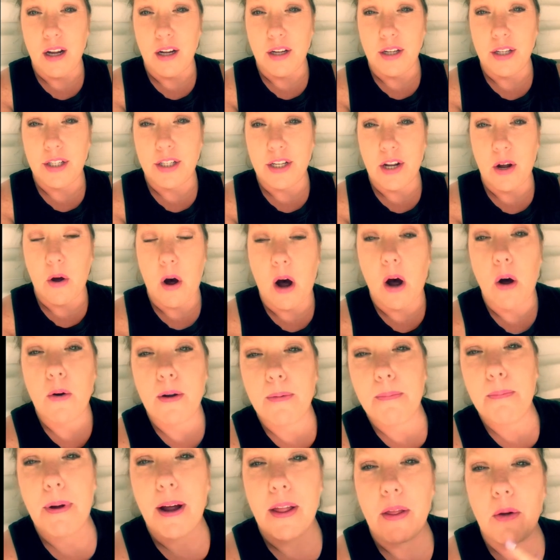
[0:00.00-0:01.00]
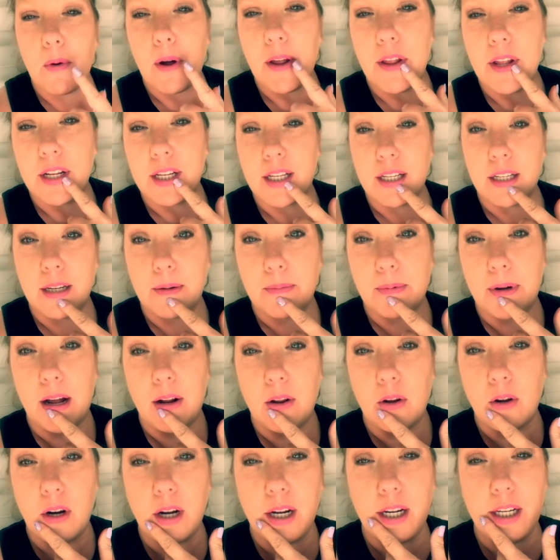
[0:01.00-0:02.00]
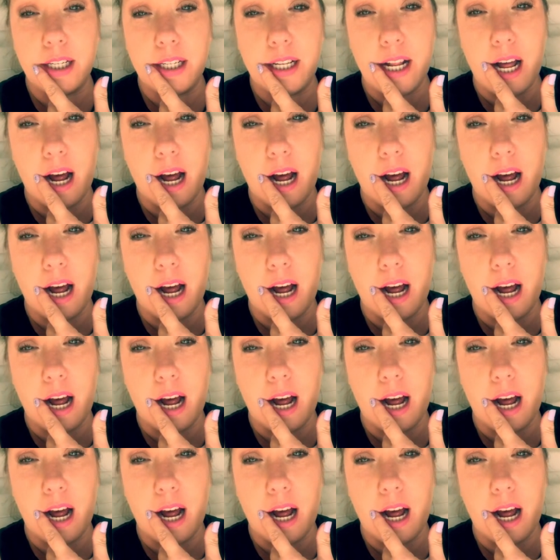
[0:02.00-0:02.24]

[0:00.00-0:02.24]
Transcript: So, oh, and by the way, this lip color is